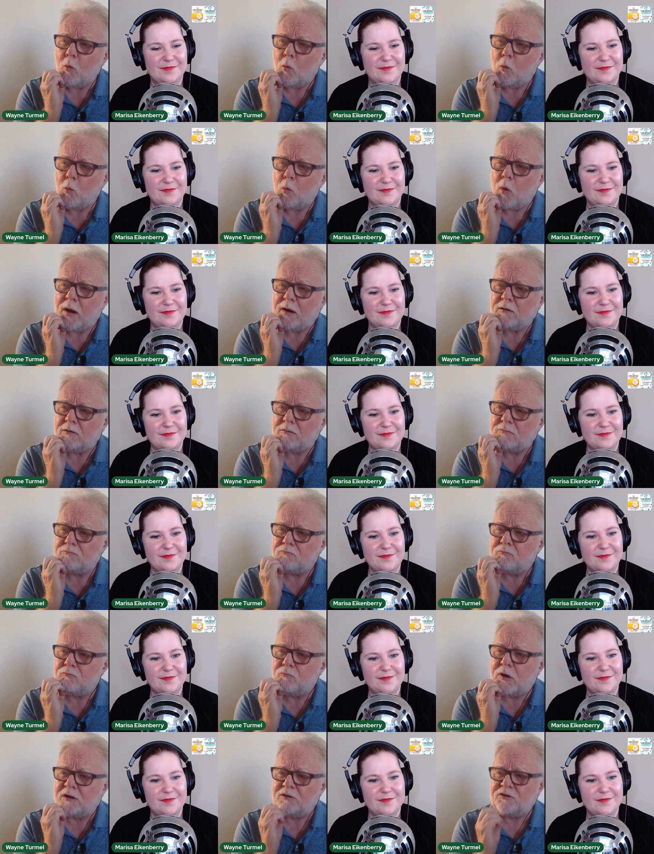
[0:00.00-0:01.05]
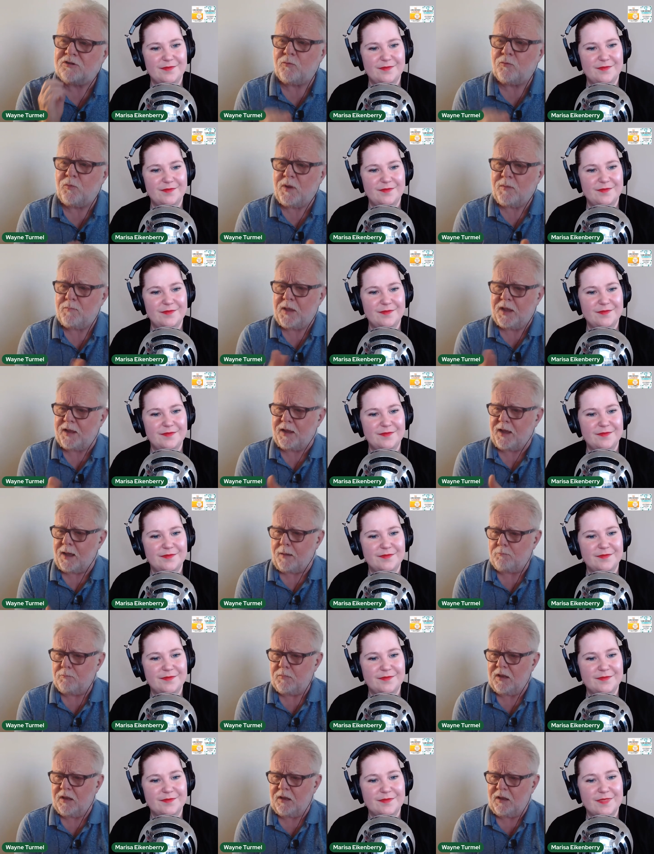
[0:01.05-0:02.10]
Speaker 1: where should we pick
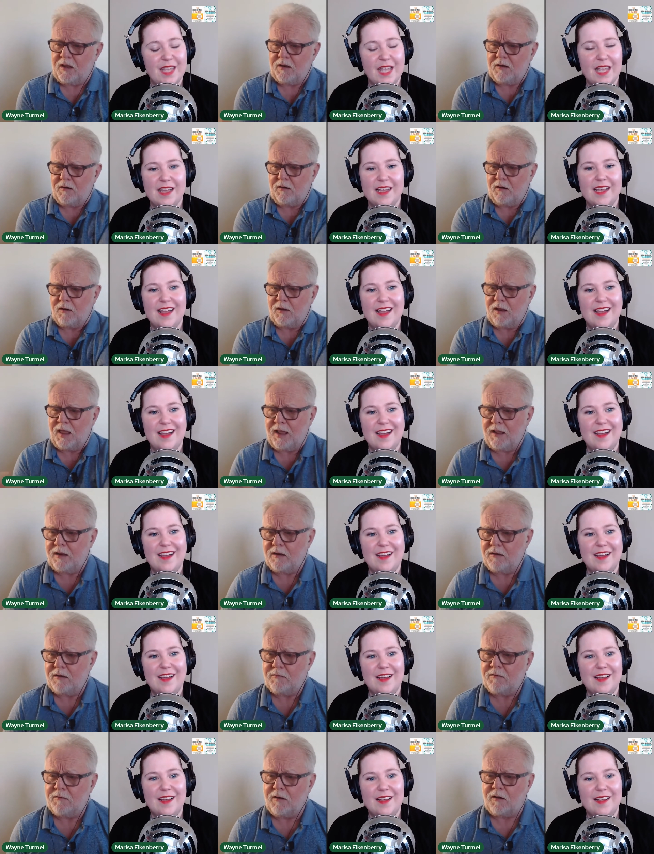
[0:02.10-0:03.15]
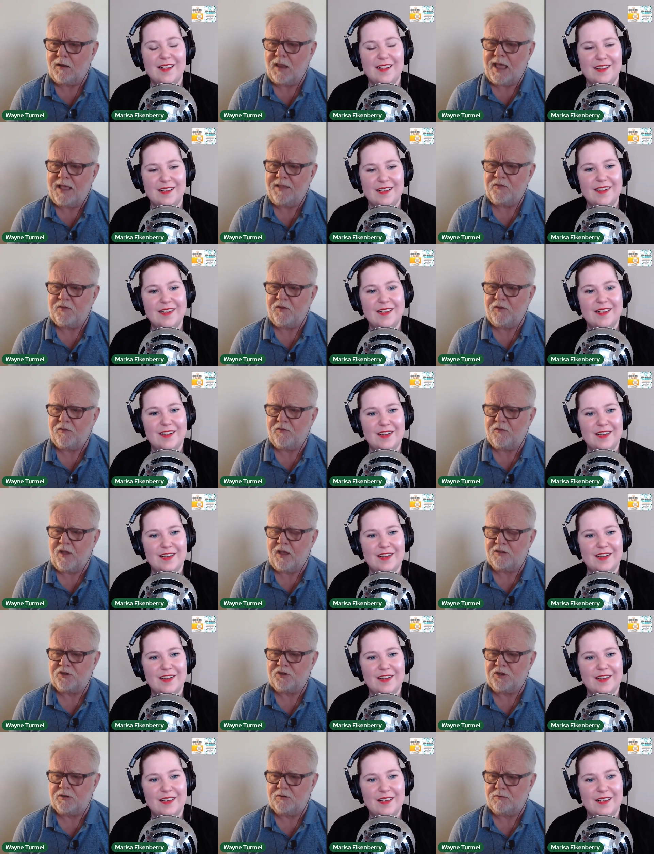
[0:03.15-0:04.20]
up in our last
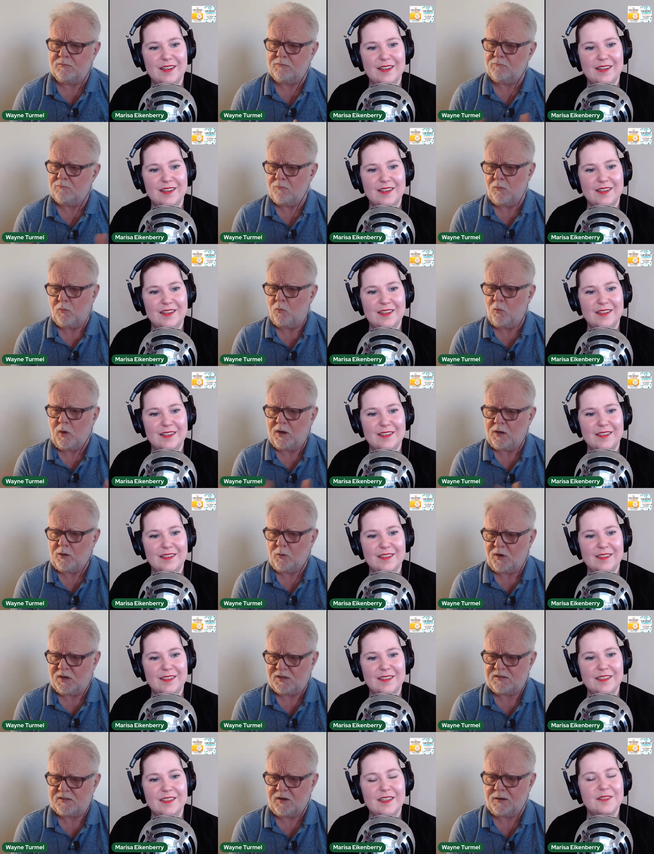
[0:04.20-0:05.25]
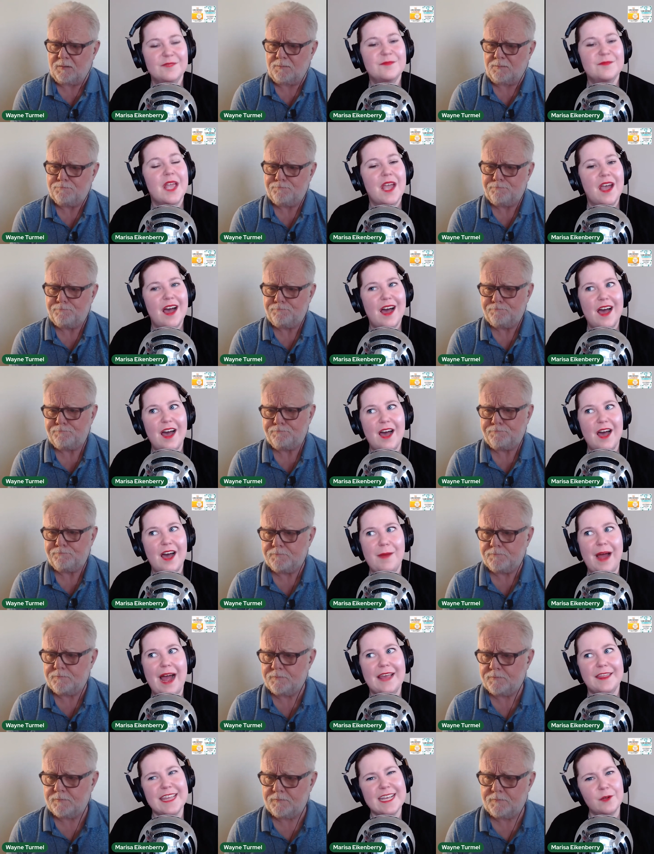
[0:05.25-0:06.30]
discussion? Where do you want to start?
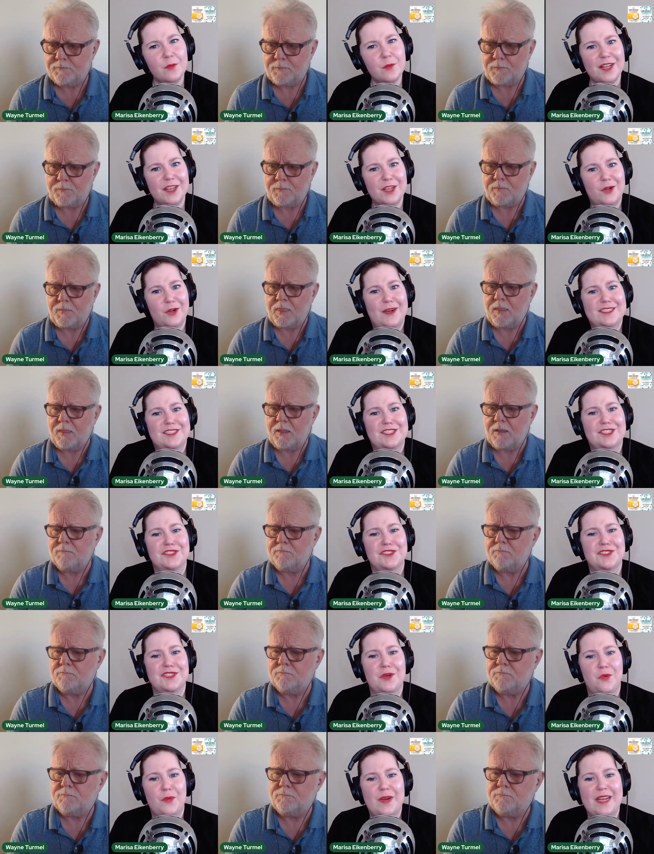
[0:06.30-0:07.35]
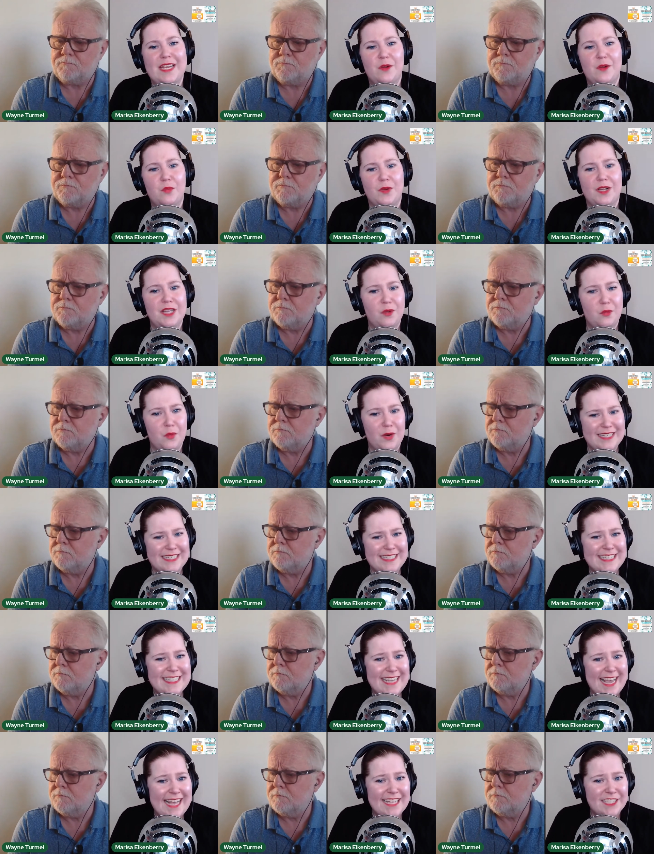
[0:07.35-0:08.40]
Speaker 2: I think one of the questions that we really
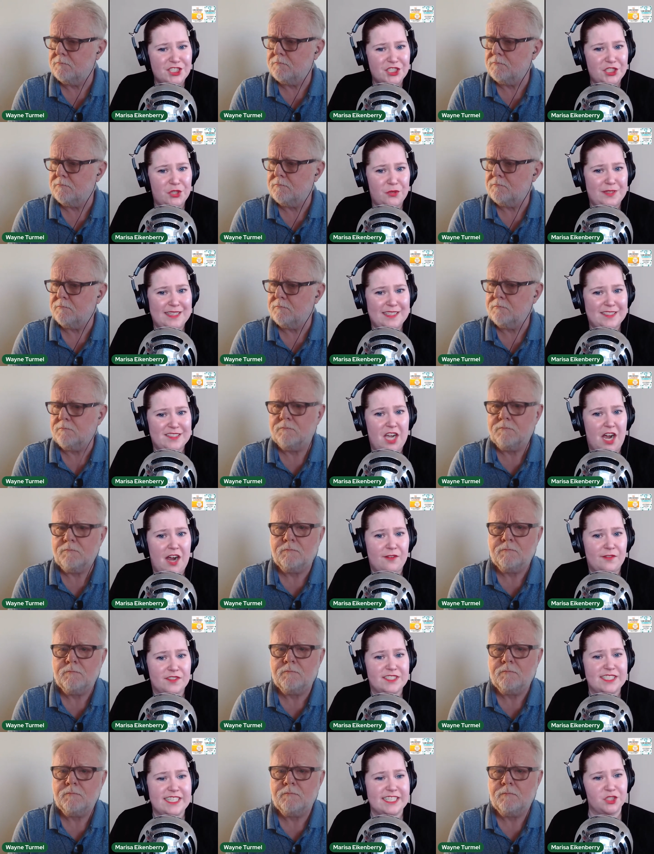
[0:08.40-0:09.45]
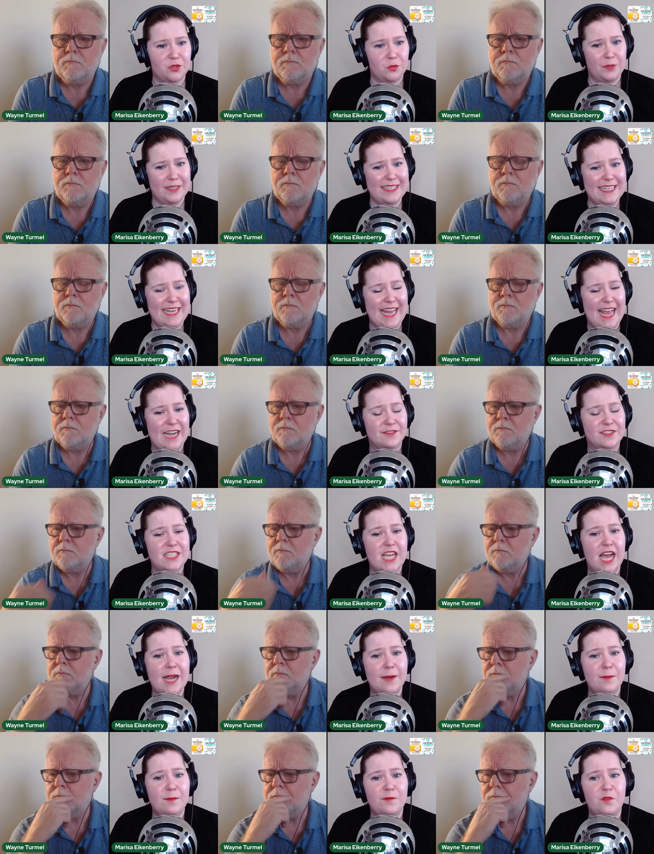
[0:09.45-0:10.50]
wanted to get to in this conversation we didn't have
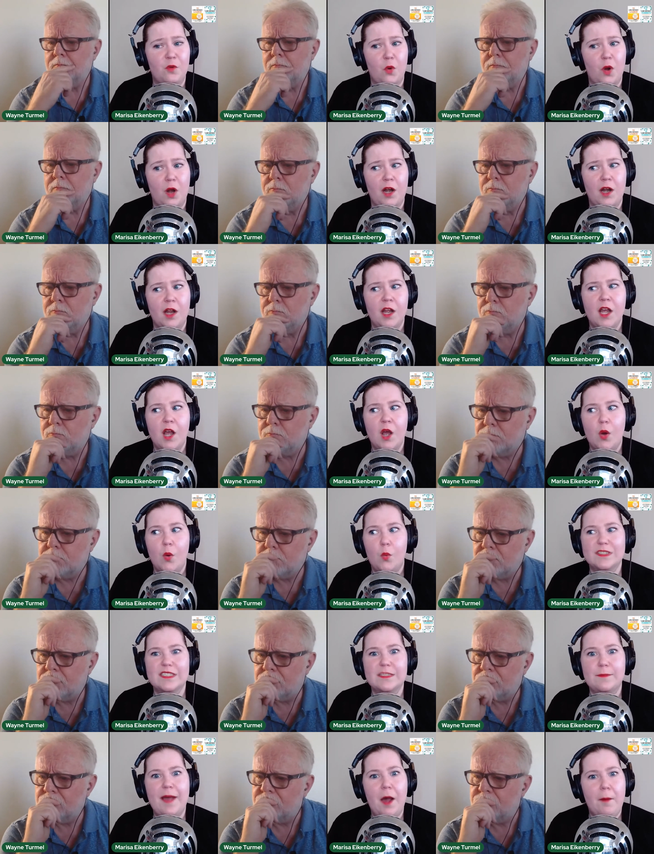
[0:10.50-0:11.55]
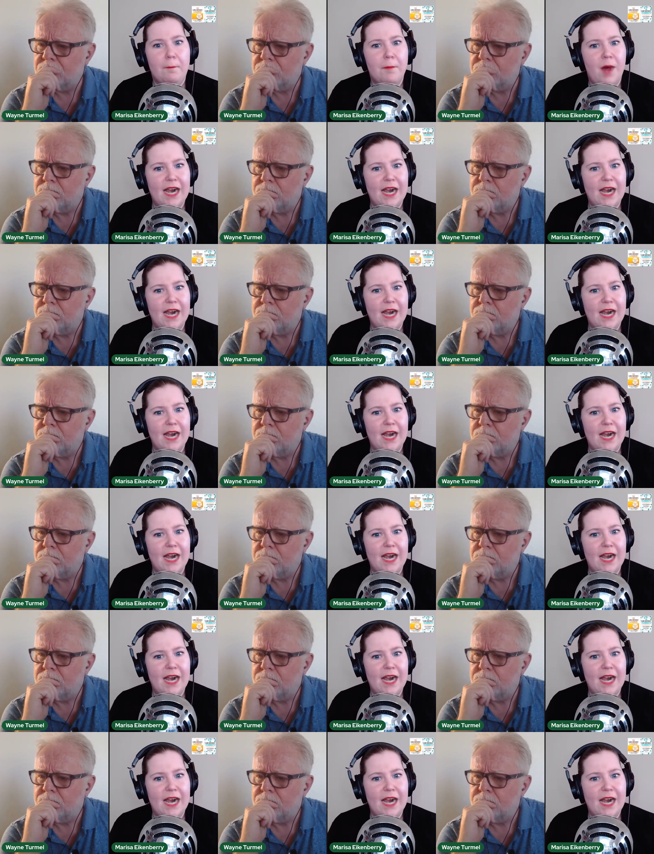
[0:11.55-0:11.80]
time for was about